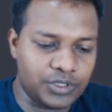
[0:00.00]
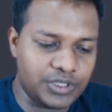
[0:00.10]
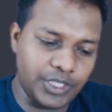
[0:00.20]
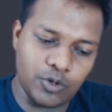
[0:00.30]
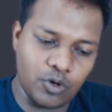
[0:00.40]

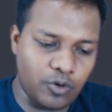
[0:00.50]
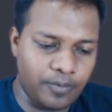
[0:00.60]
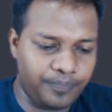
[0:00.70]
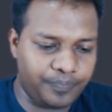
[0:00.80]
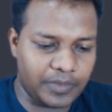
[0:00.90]

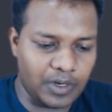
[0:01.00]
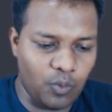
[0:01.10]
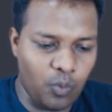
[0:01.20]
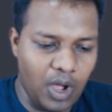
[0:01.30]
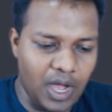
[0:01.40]
zero,
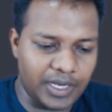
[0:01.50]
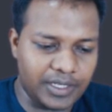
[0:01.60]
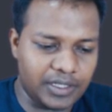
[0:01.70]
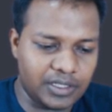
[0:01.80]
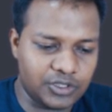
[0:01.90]

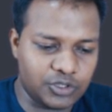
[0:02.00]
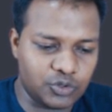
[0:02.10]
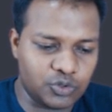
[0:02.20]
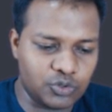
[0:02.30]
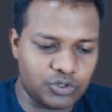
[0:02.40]
one,
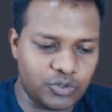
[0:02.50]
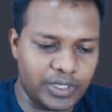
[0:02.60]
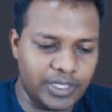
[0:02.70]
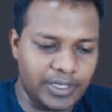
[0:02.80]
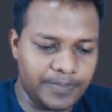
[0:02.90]
two,
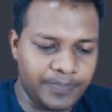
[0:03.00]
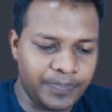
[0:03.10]
three,